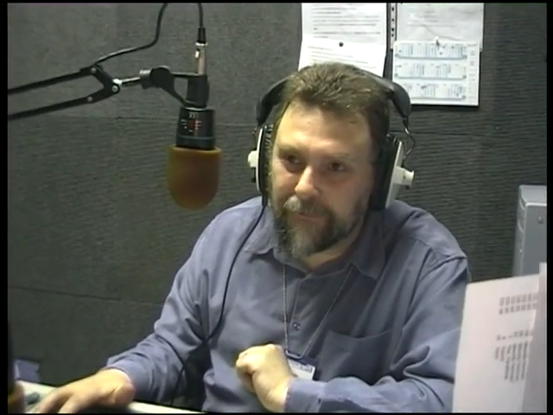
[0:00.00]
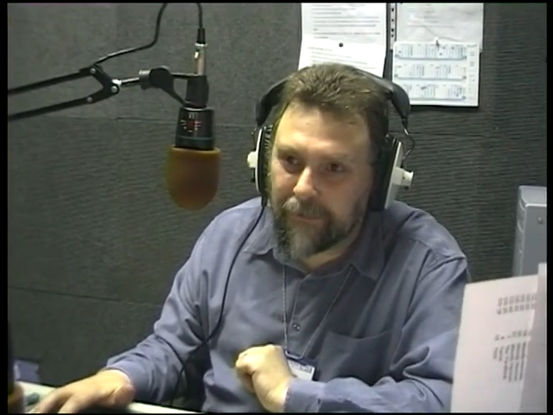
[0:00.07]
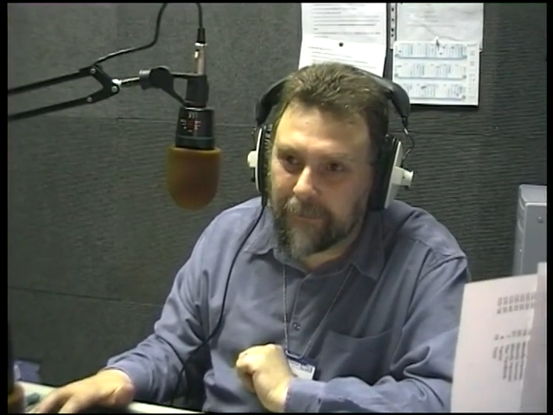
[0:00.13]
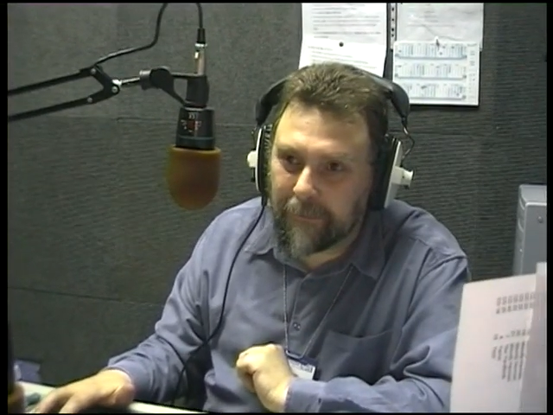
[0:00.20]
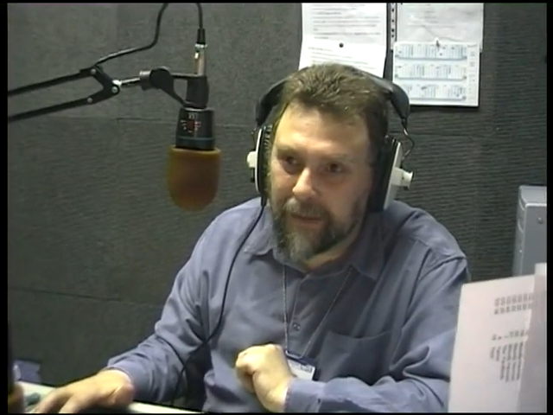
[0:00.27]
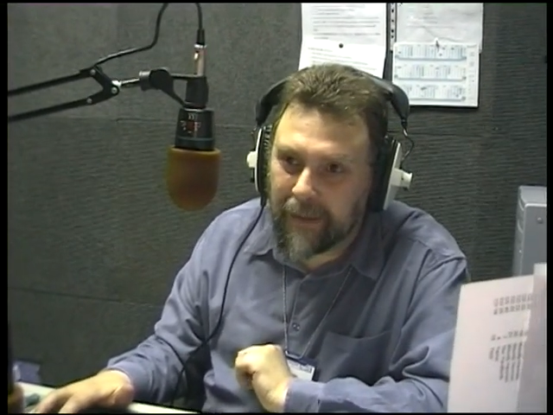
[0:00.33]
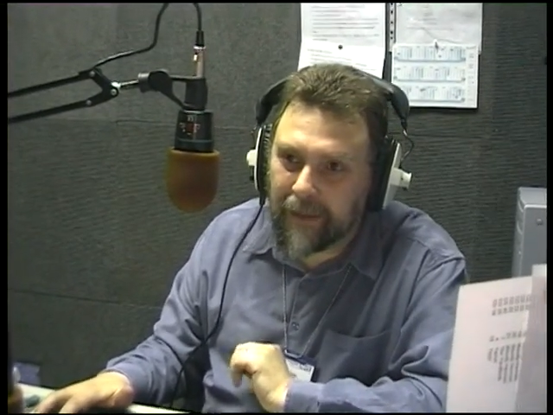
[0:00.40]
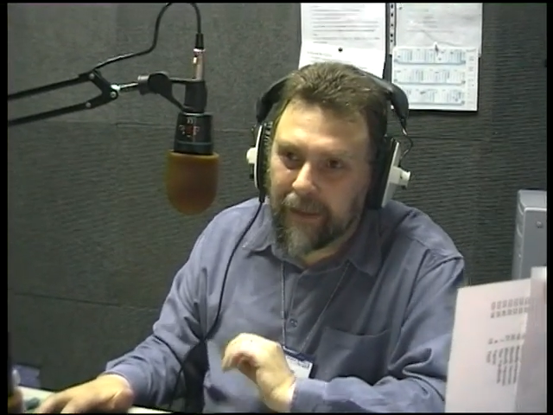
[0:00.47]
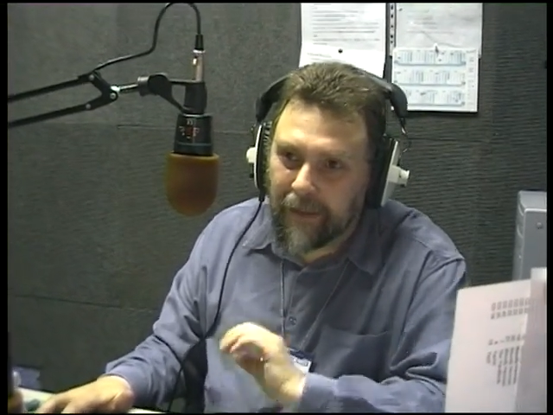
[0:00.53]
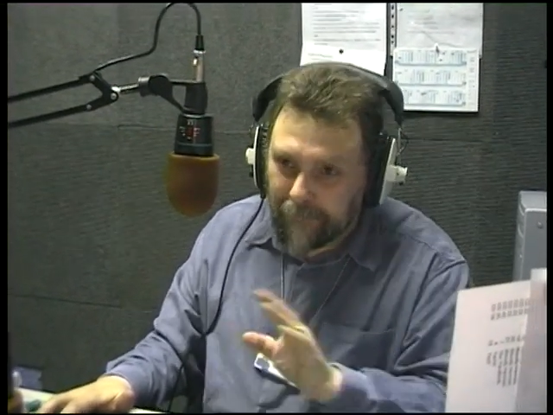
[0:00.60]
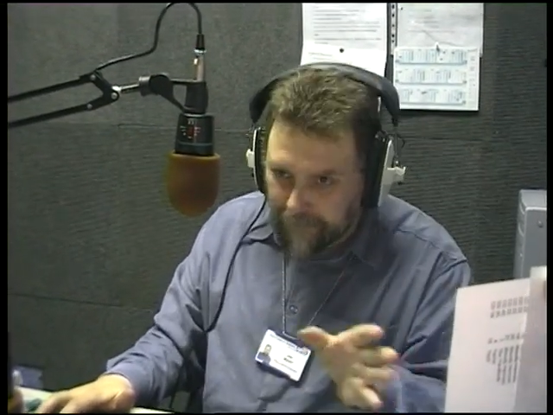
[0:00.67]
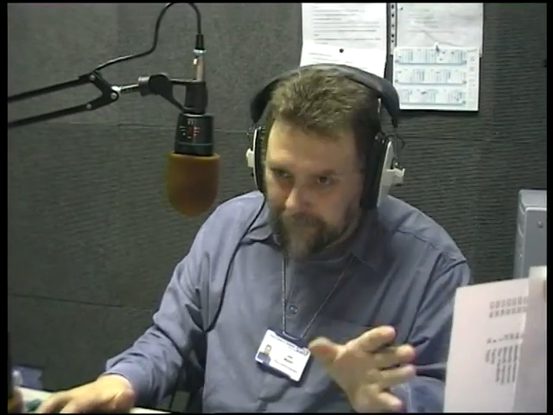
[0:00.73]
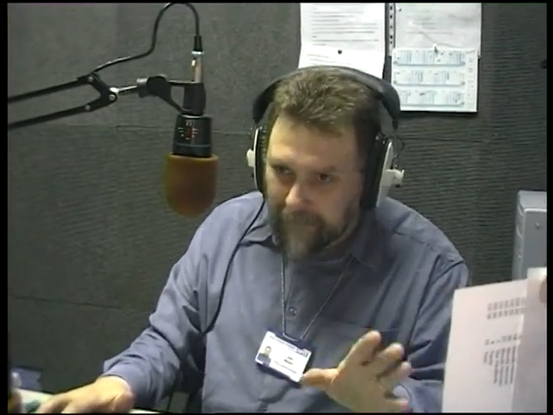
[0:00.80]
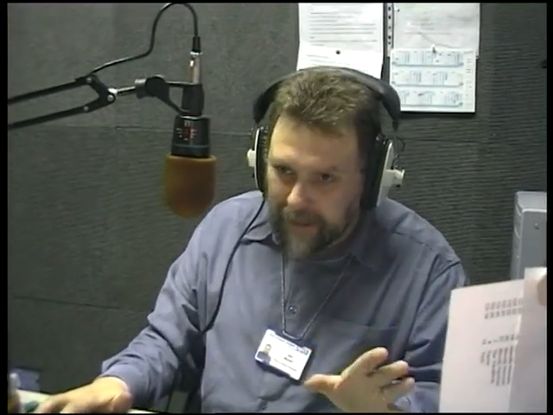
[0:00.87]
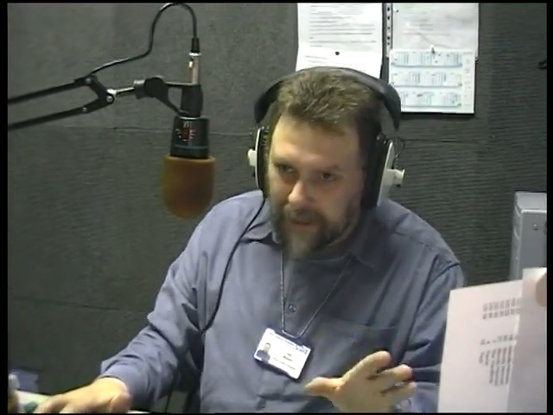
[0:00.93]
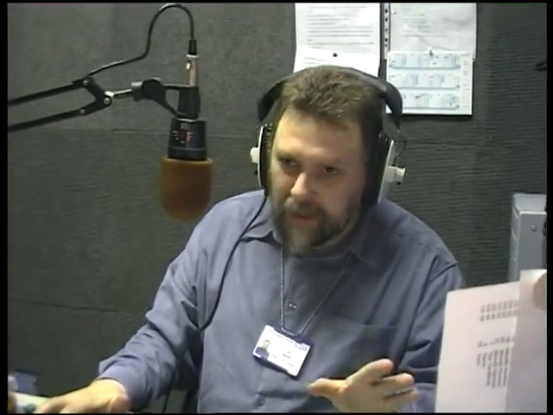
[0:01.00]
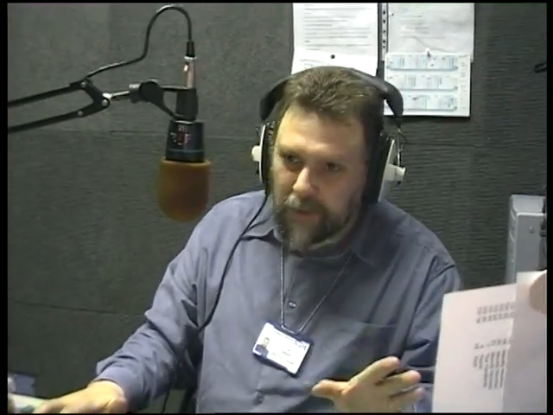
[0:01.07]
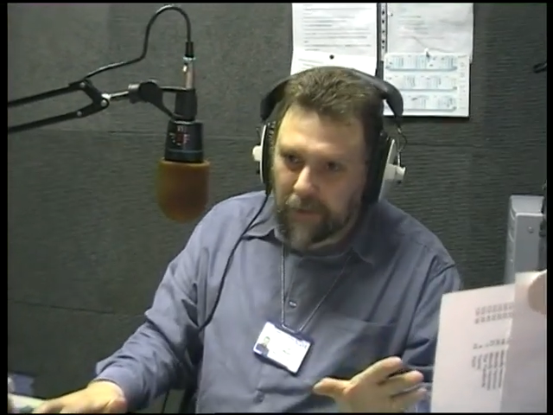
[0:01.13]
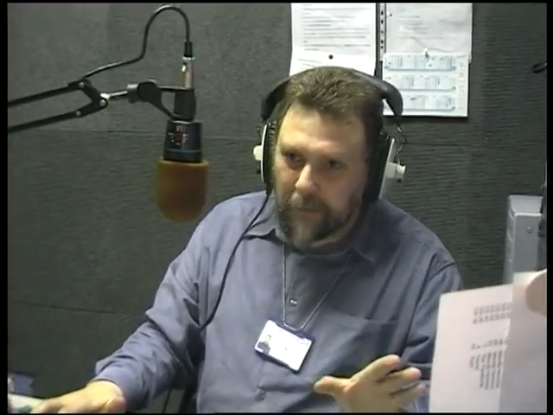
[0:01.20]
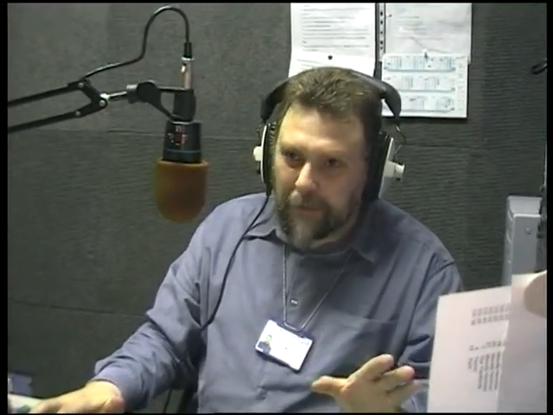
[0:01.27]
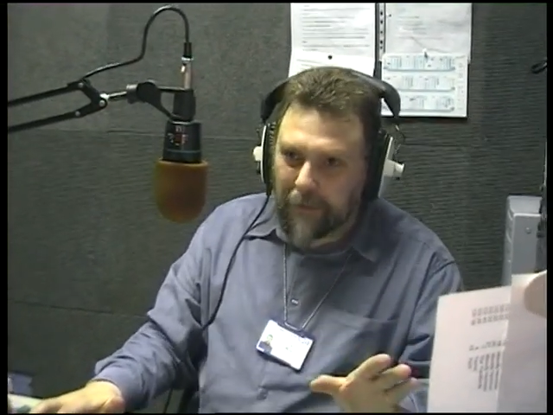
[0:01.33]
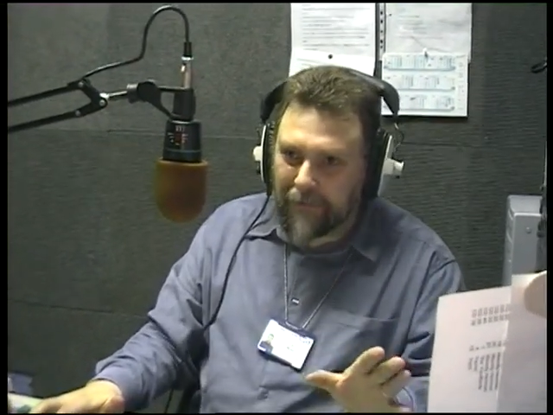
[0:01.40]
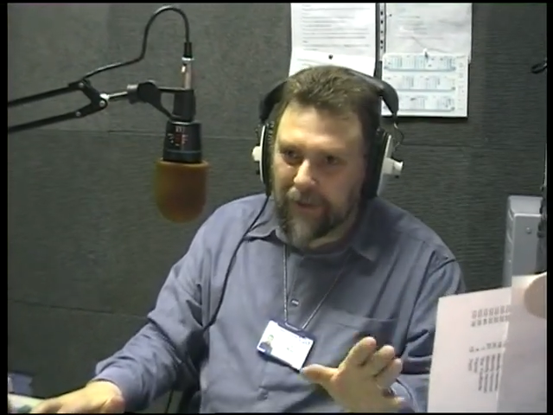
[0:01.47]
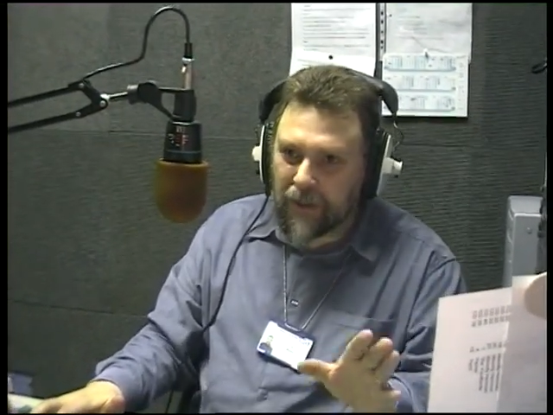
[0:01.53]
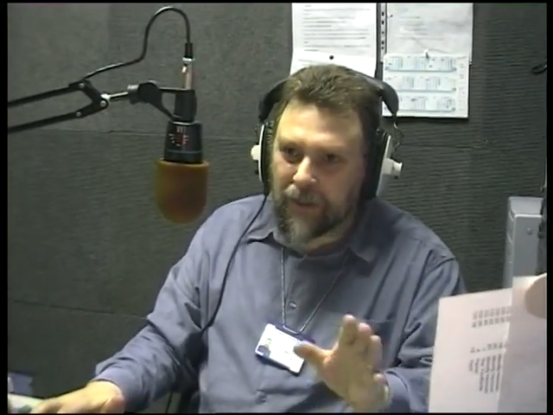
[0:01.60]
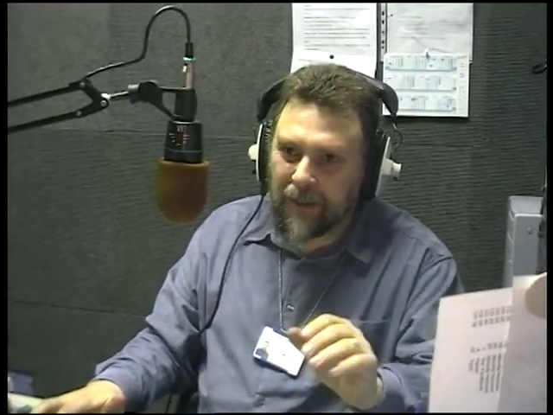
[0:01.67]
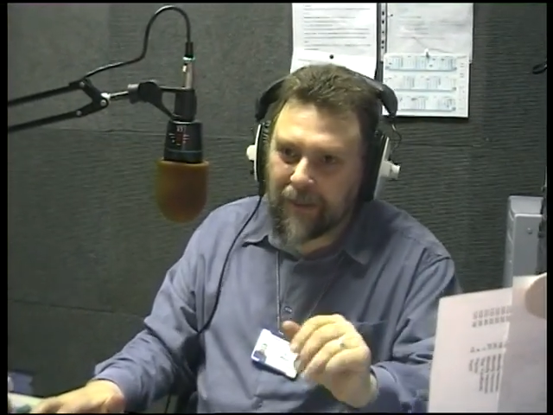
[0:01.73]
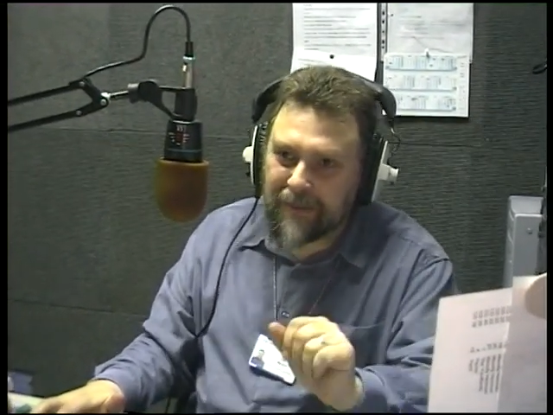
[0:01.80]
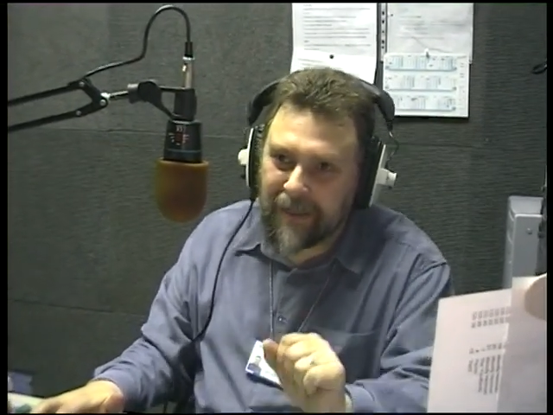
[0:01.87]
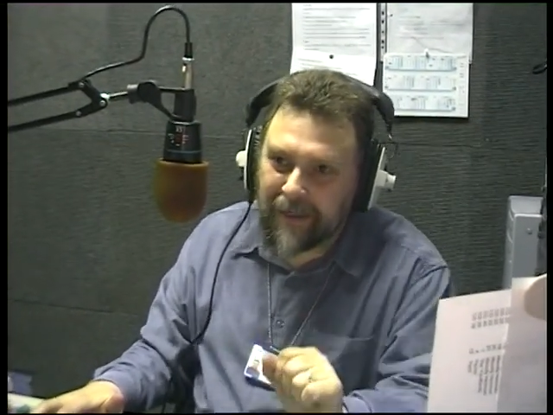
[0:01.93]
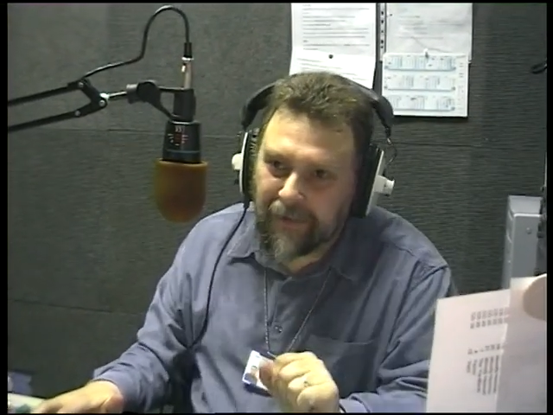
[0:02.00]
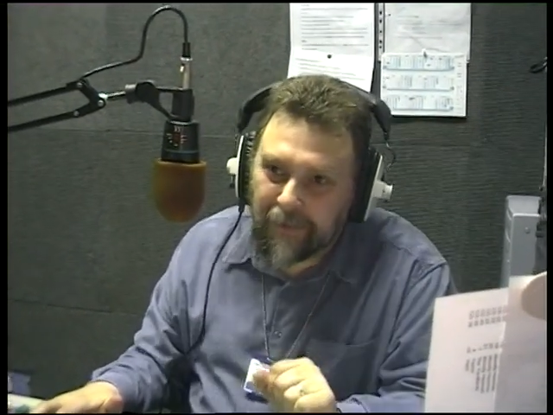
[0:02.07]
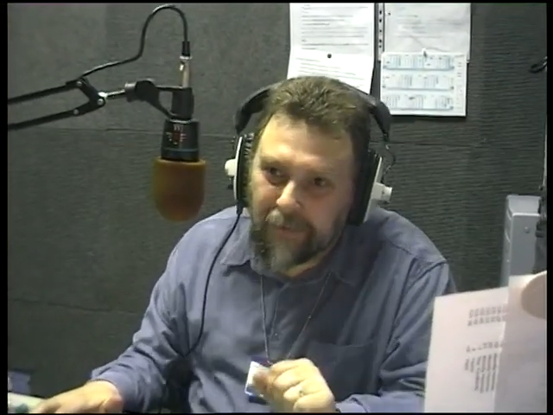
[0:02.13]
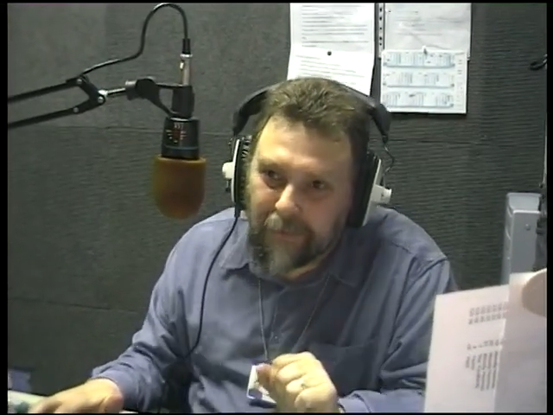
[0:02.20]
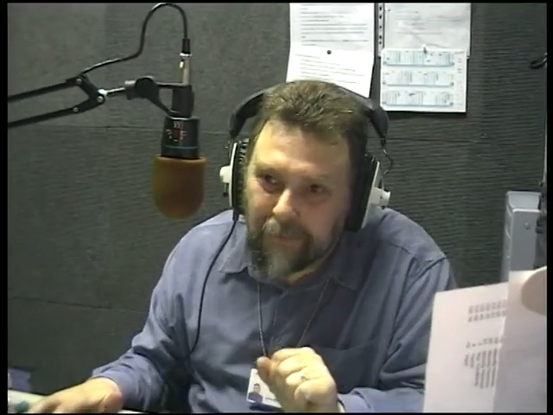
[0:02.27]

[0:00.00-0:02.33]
from the actual professionals angle